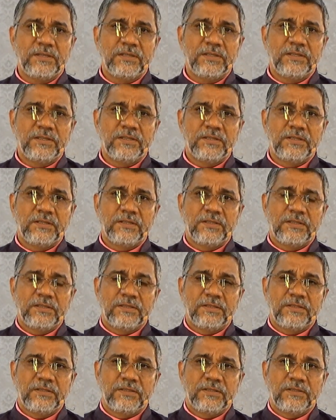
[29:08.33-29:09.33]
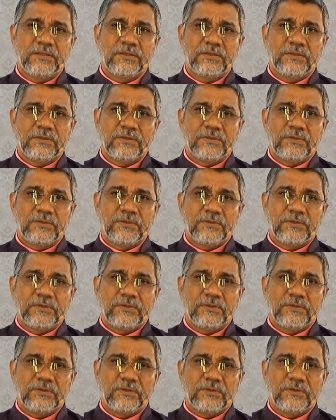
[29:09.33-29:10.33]

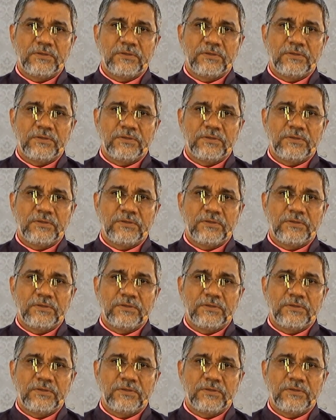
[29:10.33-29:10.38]
Nothing is said.